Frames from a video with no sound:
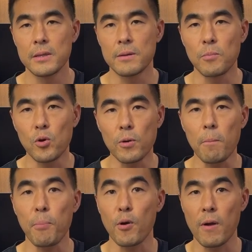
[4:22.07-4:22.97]
The
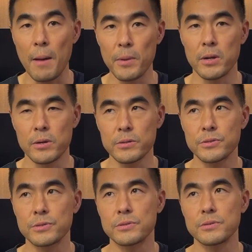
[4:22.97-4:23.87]
more
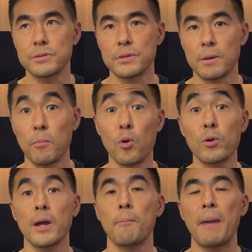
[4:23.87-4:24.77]
parameters, the
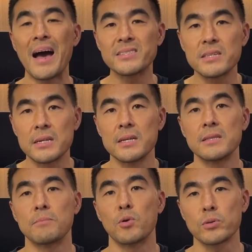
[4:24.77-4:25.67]
more capacity
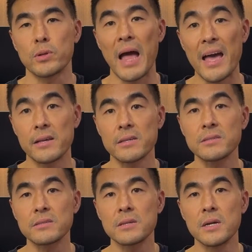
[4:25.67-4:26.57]
the model
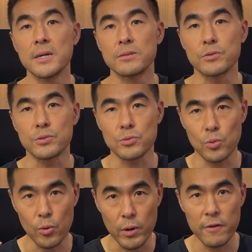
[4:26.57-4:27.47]
has to
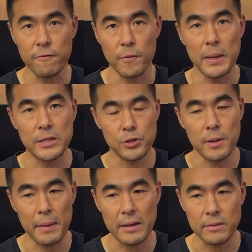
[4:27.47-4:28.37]
store
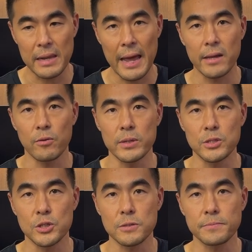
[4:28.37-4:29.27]
information about the
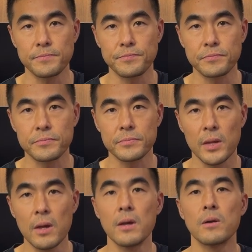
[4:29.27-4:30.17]
language.
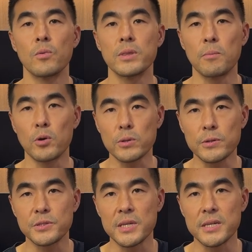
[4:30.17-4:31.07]
When the
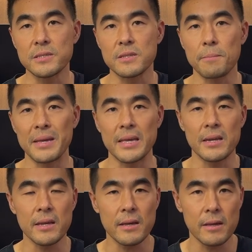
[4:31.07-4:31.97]
model sees the
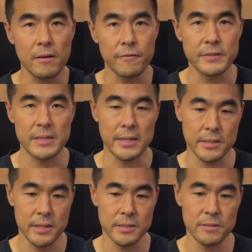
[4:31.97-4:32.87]
beginning of a
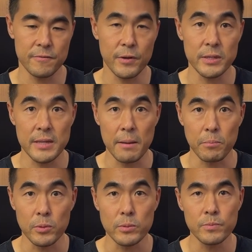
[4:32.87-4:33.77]
sentence, for
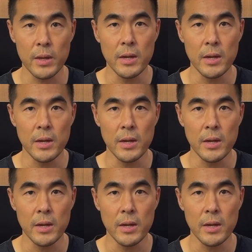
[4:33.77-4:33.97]
example,